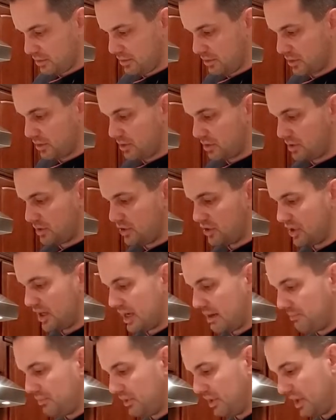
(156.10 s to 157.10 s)
Good
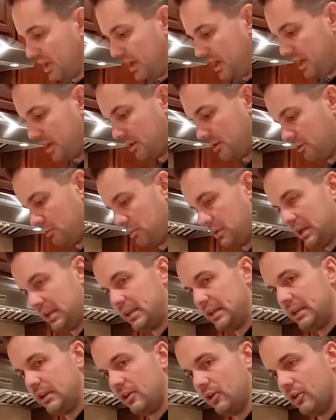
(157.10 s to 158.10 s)
job. Thank you, my
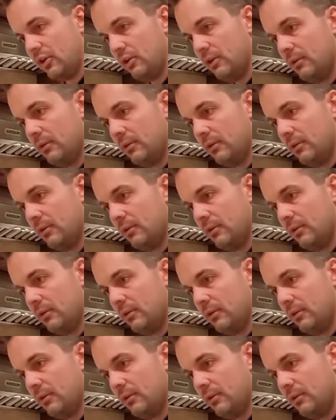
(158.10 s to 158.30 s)
dear.